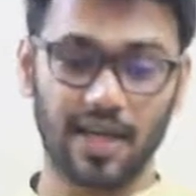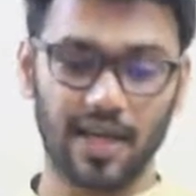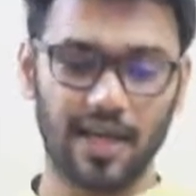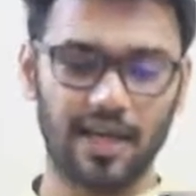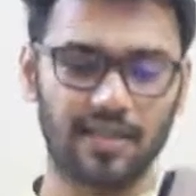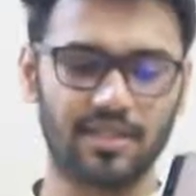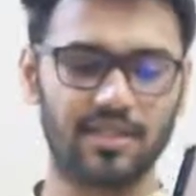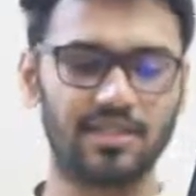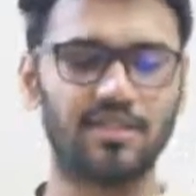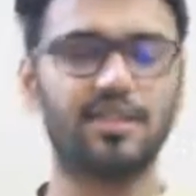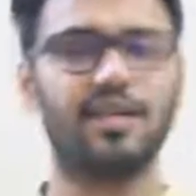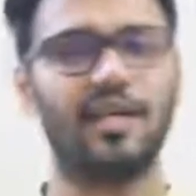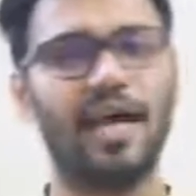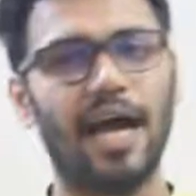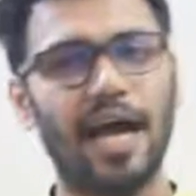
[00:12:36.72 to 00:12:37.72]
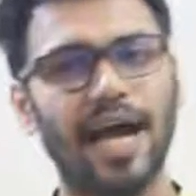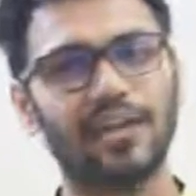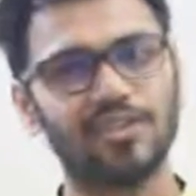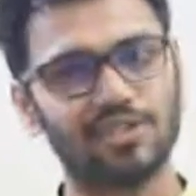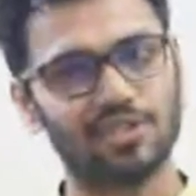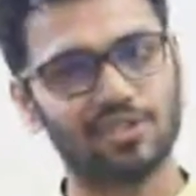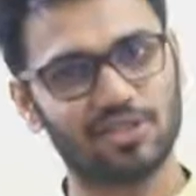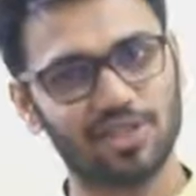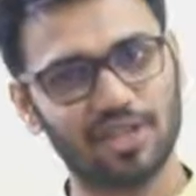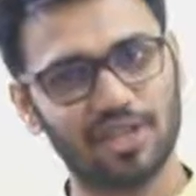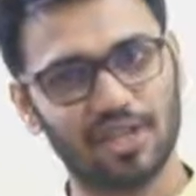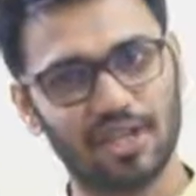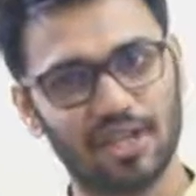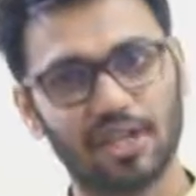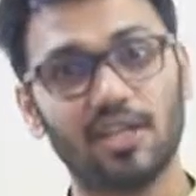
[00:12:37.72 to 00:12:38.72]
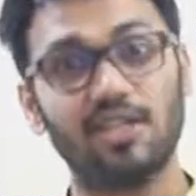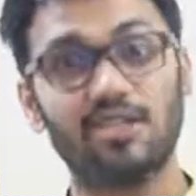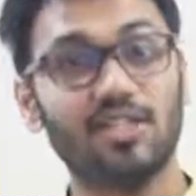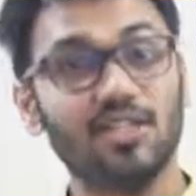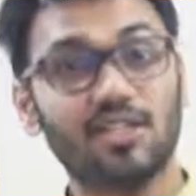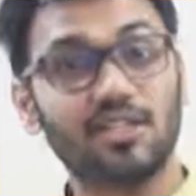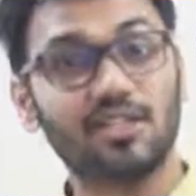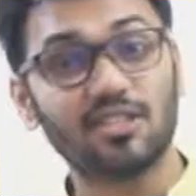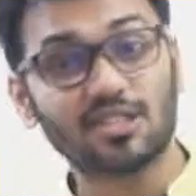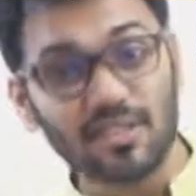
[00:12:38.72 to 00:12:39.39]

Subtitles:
Antarctica. These are the 7